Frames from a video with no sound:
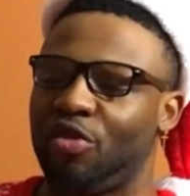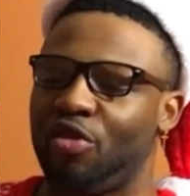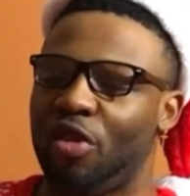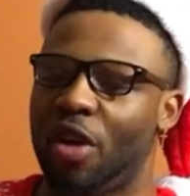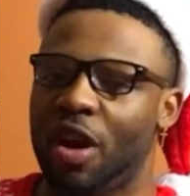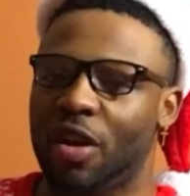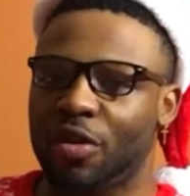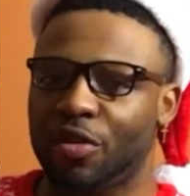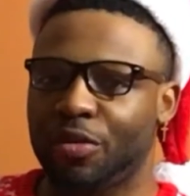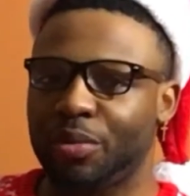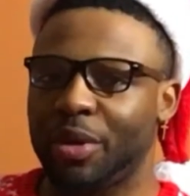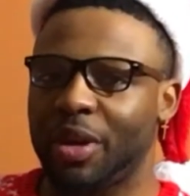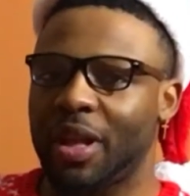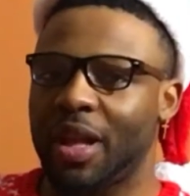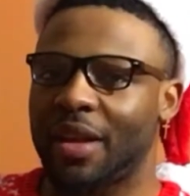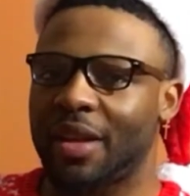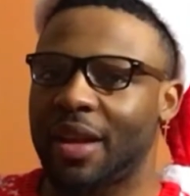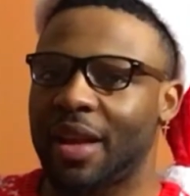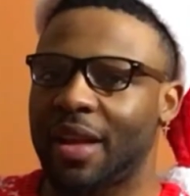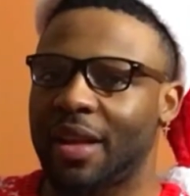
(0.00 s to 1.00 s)
rock with me
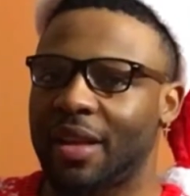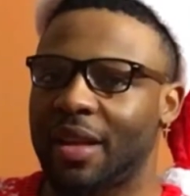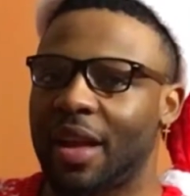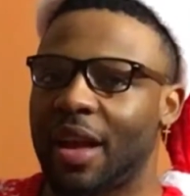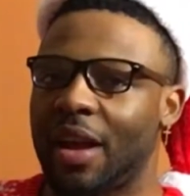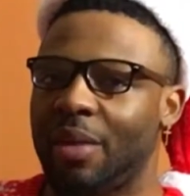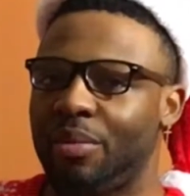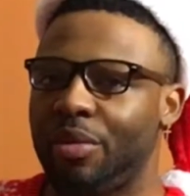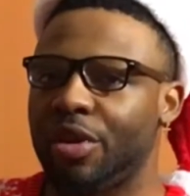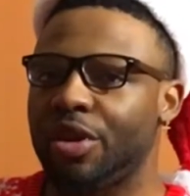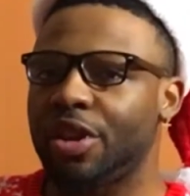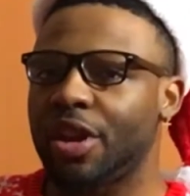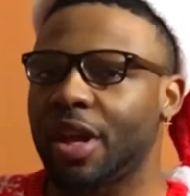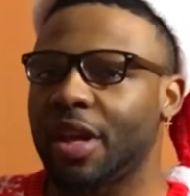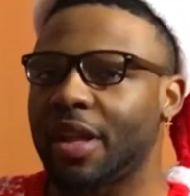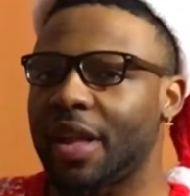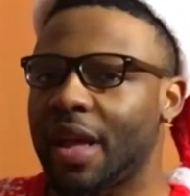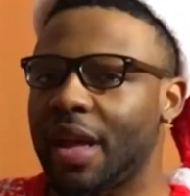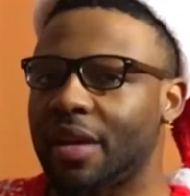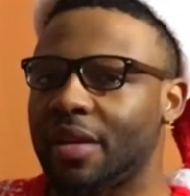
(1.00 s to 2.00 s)
like that, I
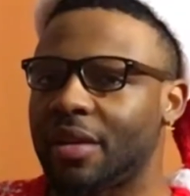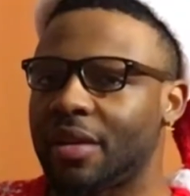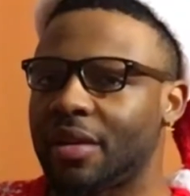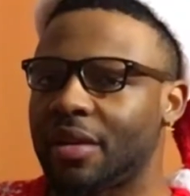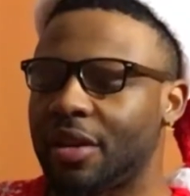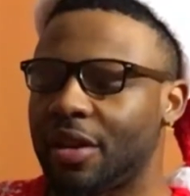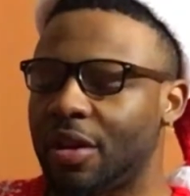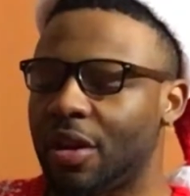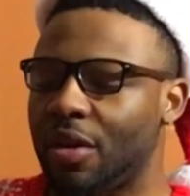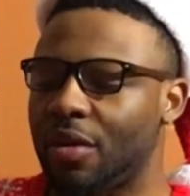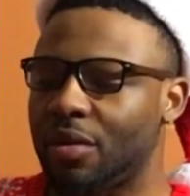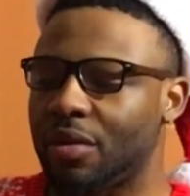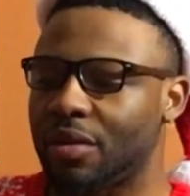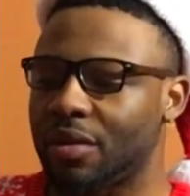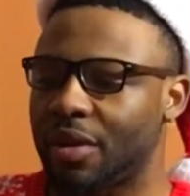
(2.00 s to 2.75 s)
appreciate that, you know?